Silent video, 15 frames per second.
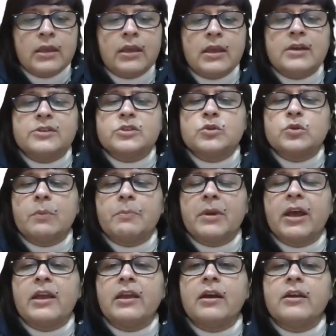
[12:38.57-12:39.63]
he has to
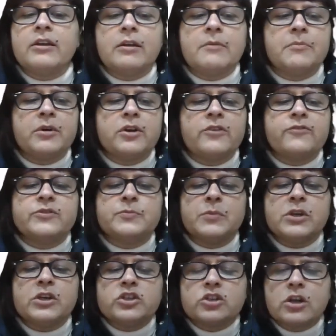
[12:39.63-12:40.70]
apply a number of
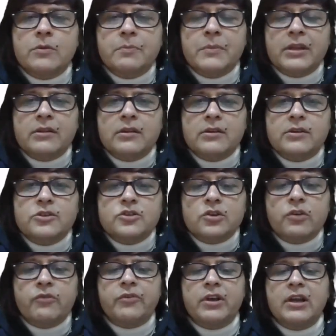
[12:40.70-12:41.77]
special
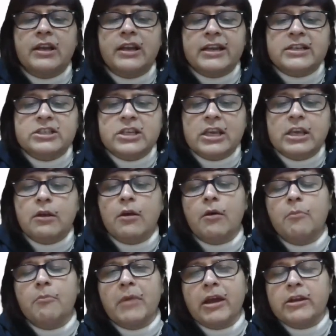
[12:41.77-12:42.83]
methods of collecting,
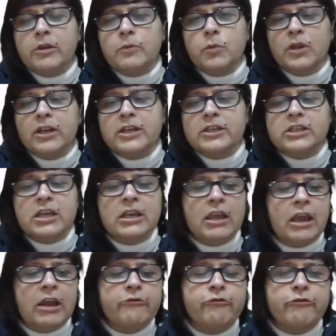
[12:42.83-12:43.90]

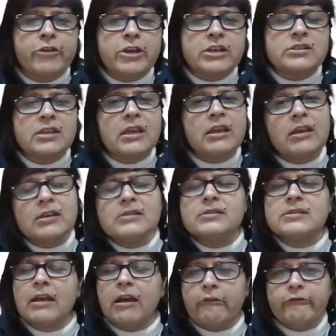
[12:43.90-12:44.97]
manipulating, and fixing
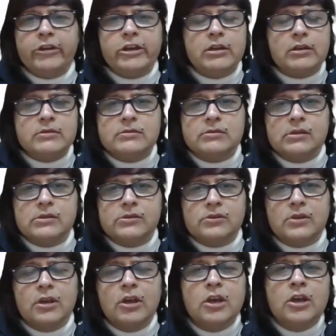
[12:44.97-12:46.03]
his
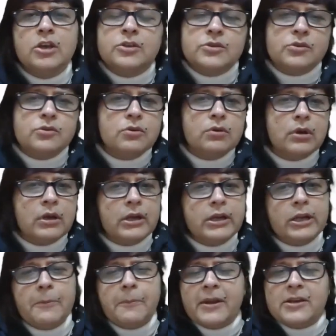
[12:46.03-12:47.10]
evidences. So
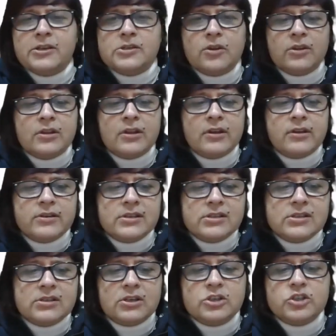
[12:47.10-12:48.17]
it depends on the
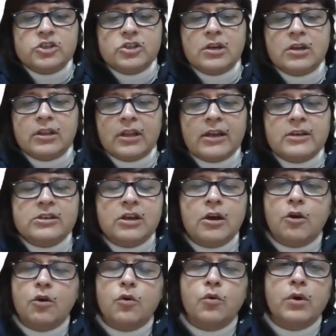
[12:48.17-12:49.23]
researcher that
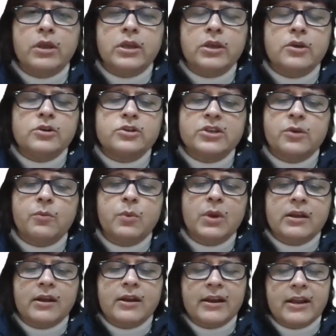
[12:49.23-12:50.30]
how he or she
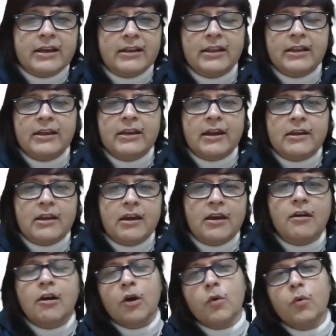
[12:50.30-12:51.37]
will collect the
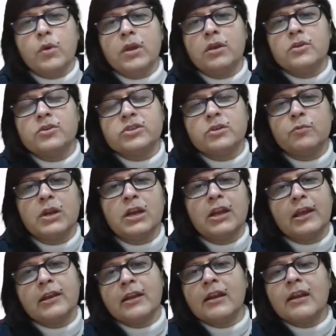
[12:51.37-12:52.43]
data, how he or she
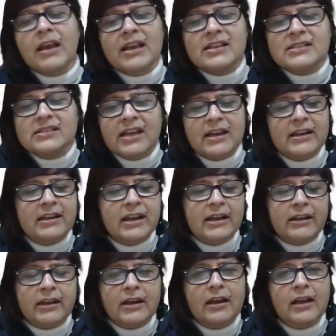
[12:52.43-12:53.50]
will analyze that
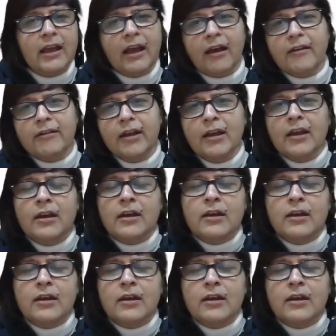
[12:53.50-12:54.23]
data, and